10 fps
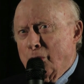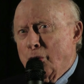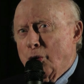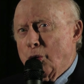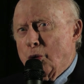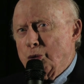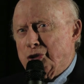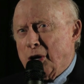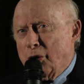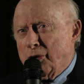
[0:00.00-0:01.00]
who
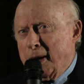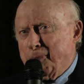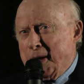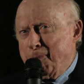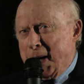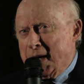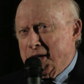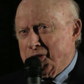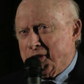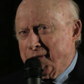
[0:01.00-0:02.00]
sewed up the
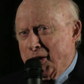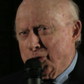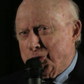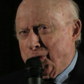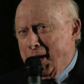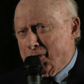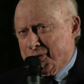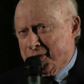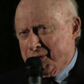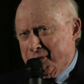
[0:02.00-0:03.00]
pockets of those
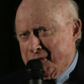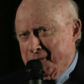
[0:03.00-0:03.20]
trousers?